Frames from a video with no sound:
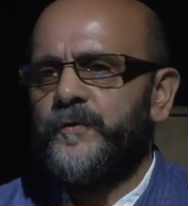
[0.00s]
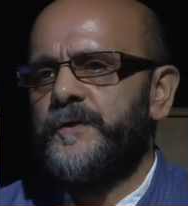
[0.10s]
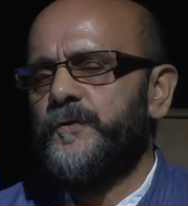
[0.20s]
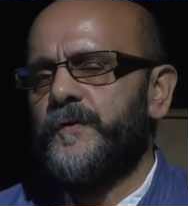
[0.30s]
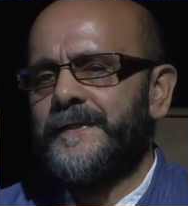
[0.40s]
what
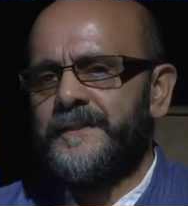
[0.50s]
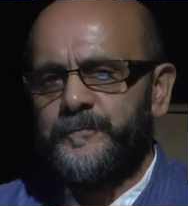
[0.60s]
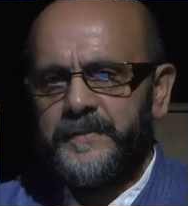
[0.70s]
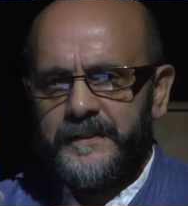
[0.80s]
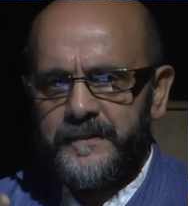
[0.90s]
your
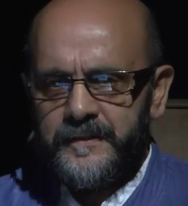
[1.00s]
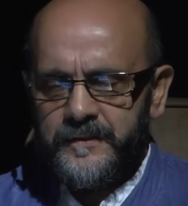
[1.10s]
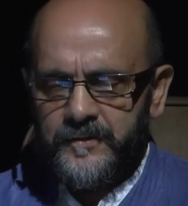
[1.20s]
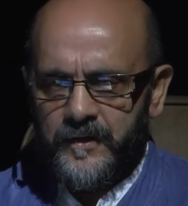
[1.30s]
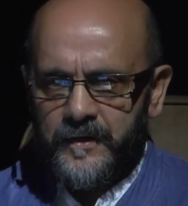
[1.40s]

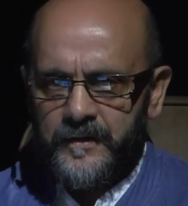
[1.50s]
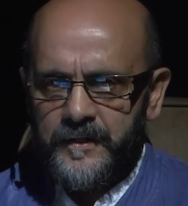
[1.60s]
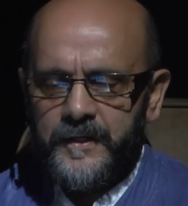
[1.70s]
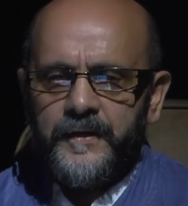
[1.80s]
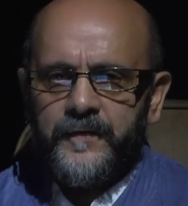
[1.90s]
experiences are?
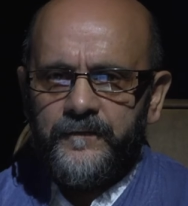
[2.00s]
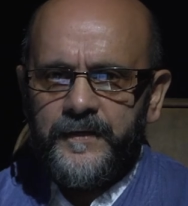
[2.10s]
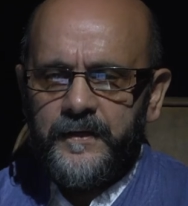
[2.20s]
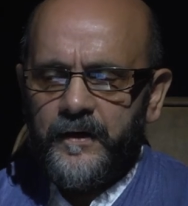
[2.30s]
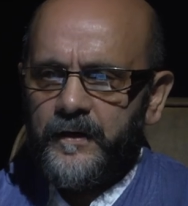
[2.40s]

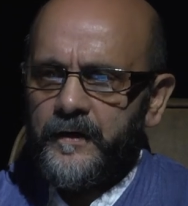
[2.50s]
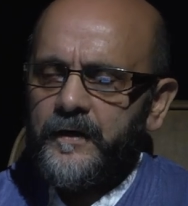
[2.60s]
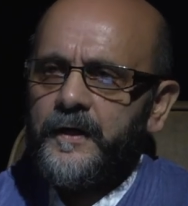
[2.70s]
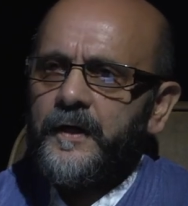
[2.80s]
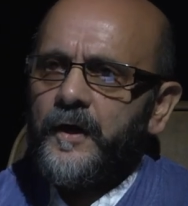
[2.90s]
We are.